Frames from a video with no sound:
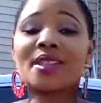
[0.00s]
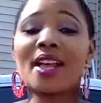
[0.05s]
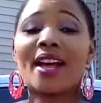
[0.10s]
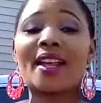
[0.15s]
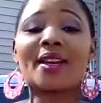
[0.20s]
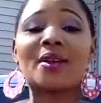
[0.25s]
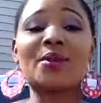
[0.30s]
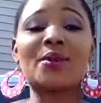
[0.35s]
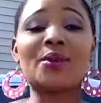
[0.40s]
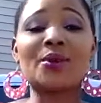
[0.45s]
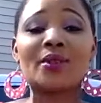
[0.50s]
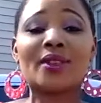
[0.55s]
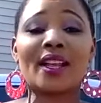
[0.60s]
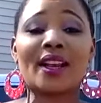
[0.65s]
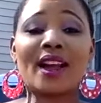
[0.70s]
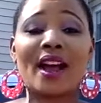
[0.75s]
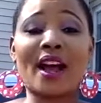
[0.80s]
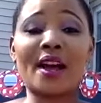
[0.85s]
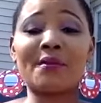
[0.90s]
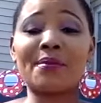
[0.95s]
lot of good
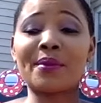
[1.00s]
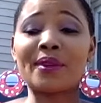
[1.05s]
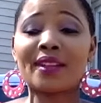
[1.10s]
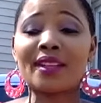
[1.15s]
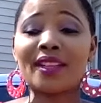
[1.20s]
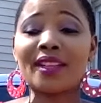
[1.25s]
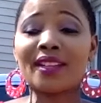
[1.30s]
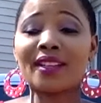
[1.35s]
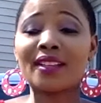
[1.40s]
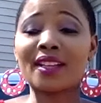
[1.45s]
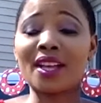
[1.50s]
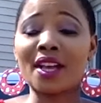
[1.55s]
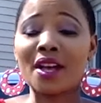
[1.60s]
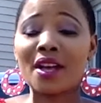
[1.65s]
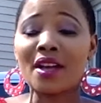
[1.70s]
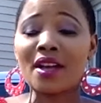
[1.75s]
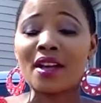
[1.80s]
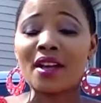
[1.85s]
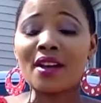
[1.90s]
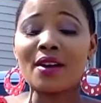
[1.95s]
that happening,
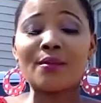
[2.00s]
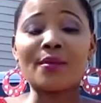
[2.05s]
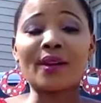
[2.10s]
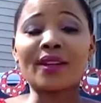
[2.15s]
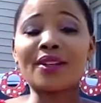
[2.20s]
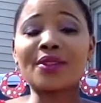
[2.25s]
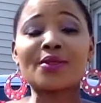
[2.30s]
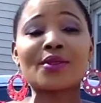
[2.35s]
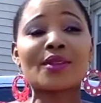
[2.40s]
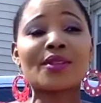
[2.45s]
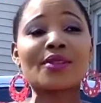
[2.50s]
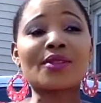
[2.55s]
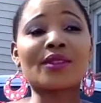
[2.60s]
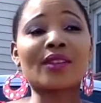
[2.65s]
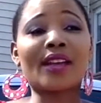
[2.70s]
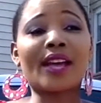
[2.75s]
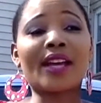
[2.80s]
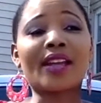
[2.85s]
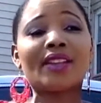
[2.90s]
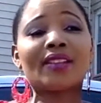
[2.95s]
but there's also a
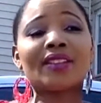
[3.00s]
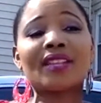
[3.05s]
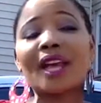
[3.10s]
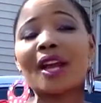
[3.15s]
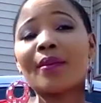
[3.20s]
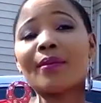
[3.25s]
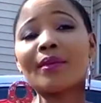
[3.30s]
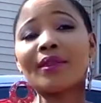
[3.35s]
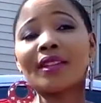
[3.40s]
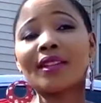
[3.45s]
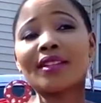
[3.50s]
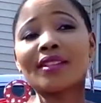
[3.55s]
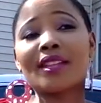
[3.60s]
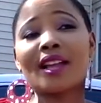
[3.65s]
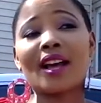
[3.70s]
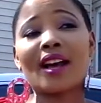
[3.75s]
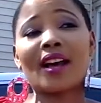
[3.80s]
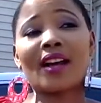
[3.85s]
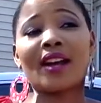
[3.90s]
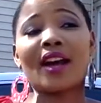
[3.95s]
lot of terrible things
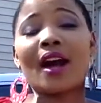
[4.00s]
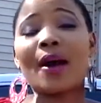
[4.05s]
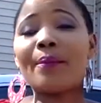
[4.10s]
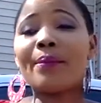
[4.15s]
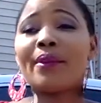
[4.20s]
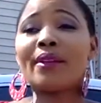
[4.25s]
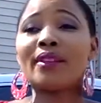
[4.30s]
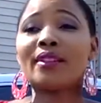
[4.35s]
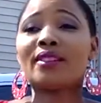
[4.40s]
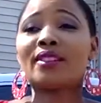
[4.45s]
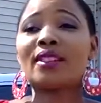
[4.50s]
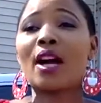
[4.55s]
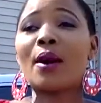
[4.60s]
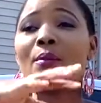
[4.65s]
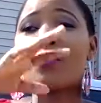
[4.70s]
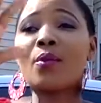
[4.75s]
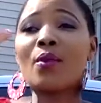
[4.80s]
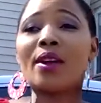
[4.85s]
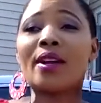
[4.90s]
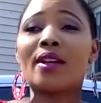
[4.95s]
that are happening
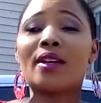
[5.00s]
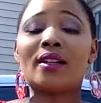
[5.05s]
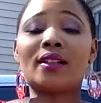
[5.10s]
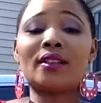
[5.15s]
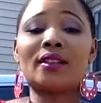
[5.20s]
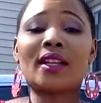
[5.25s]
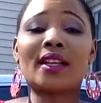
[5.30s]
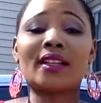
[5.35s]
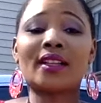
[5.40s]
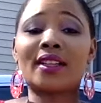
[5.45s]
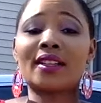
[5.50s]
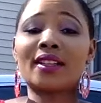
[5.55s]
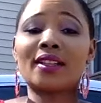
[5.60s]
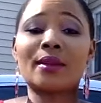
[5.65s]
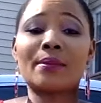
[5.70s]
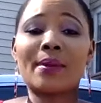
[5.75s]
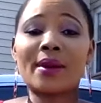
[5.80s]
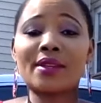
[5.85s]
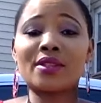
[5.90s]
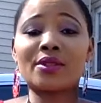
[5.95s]
somewhere, like
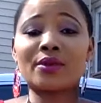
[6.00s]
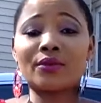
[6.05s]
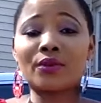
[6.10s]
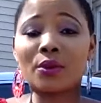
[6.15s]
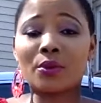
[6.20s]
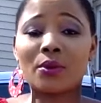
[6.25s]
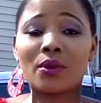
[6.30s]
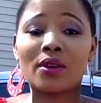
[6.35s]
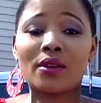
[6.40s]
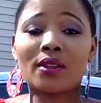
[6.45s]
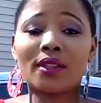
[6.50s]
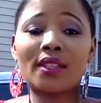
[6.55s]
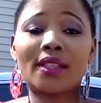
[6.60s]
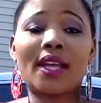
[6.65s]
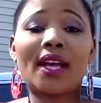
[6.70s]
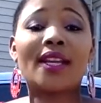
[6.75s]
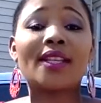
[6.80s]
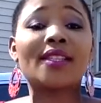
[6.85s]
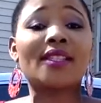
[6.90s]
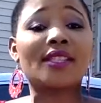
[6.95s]
another parts of the world,
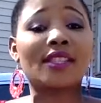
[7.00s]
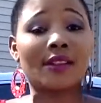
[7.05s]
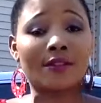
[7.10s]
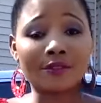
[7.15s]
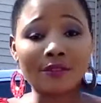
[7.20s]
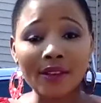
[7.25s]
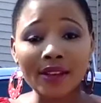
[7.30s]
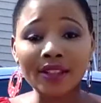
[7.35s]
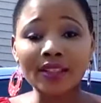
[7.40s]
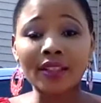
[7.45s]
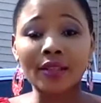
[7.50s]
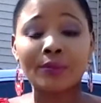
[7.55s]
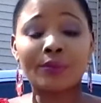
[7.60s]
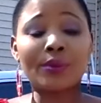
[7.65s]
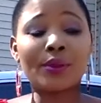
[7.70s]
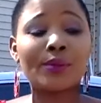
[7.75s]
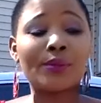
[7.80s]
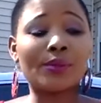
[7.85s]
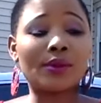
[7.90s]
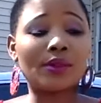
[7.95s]
that it's affecting
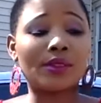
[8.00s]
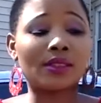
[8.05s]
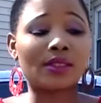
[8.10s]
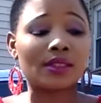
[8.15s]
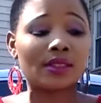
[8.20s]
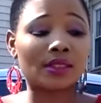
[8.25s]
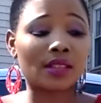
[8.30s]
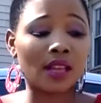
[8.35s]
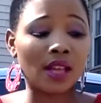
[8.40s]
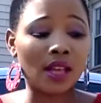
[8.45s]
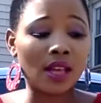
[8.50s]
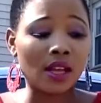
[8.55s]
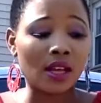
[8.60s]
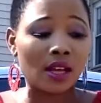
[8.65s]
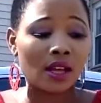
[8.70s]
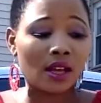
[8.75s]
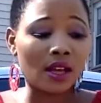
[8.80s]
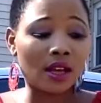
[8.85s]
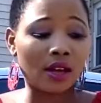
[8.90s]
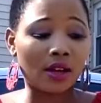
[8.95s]
people's
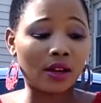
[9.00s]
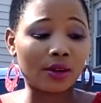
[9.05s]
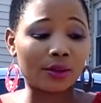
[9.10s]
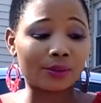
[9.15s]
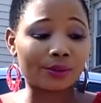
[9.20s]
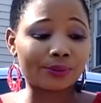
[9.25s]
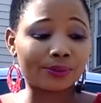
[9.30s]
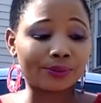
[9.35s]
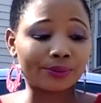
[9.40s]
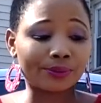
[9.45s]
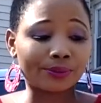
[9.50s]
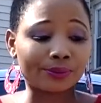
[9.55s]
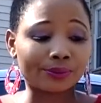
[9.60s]
um